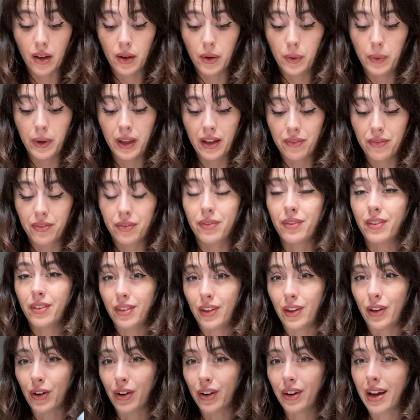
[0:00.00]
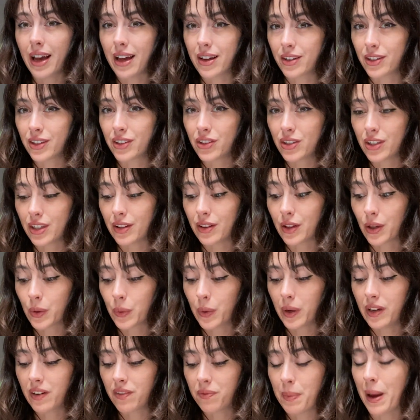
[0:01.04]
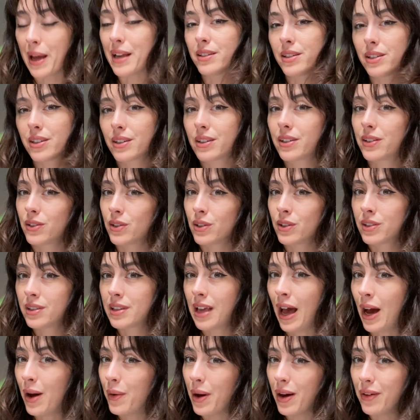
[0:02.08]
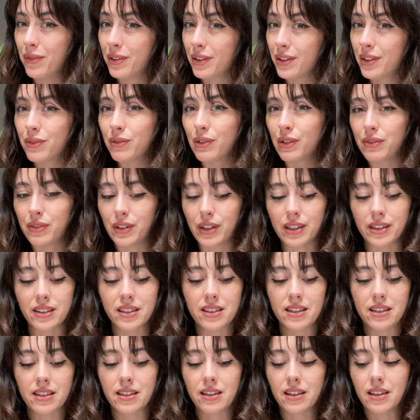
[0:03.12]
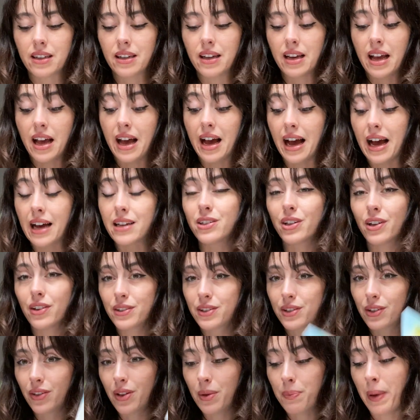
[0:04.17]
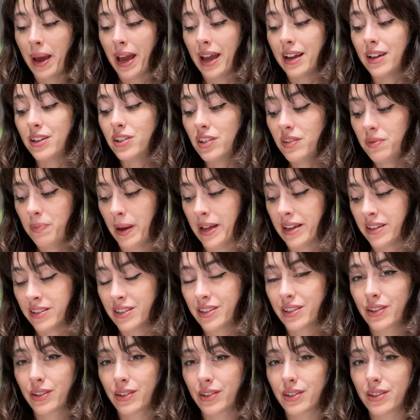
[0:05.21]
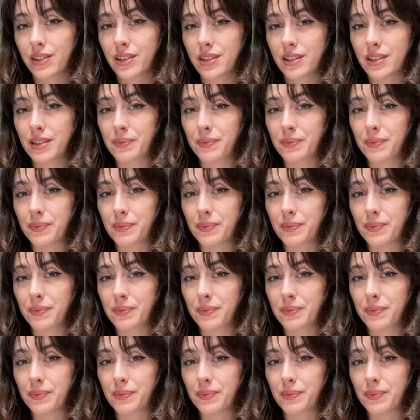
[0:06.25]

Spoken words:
We have your energy, the Queen of Pentacles, however in reverse, and also the Page of Pentacles.